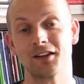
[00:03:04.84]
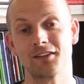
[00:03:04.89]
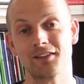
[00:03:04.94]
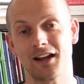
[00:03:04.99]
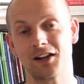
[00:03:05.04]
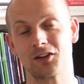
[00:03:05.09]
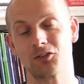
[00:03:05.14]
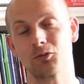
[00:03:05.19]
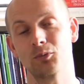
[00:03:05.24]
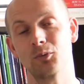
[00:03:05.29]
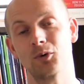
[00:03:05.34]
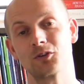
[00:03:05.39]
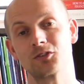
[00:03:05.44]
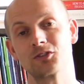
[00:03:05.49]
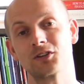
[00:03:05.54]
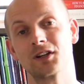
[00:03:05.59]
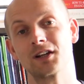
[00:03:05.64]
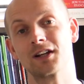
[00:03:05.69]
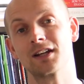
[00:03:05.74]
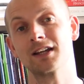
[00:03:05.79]
Thanks for
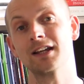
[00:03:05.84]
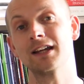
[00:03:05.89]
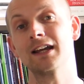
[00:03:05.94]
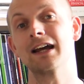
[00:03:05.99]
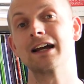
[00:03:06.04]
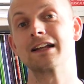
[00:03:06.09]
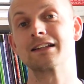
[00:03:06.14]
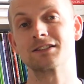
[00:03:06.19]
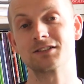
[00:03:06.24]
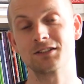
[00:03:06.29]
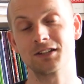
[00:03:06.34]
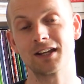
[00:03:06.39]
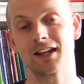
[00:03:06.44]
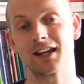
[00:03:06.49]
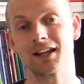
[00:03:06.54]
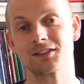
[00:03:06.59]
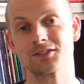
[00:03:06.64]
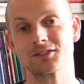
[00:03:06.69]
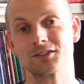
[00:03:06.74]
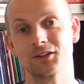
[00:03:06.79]
watching, and see you
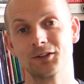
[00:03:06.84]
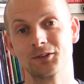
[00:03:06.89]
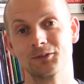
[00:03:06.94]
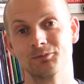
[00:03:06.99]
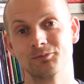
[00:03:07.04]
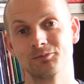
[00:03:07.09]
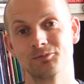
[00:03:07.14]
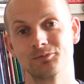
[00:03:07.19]
again soon.